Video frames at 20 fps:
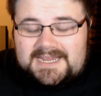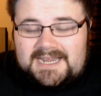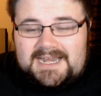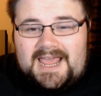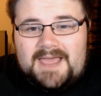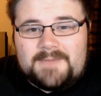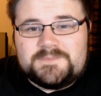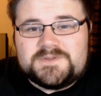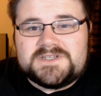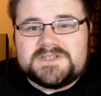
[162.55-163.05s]
an
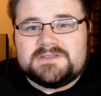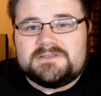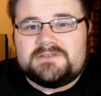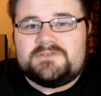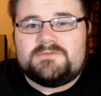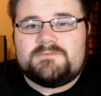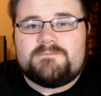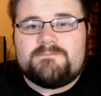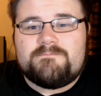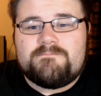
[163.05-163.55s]

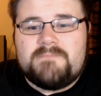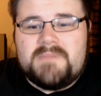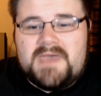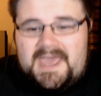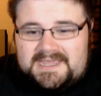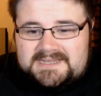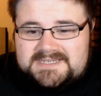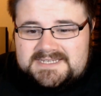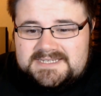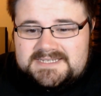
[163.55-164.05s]
absolute
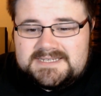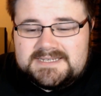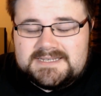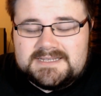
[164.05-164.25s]
mess.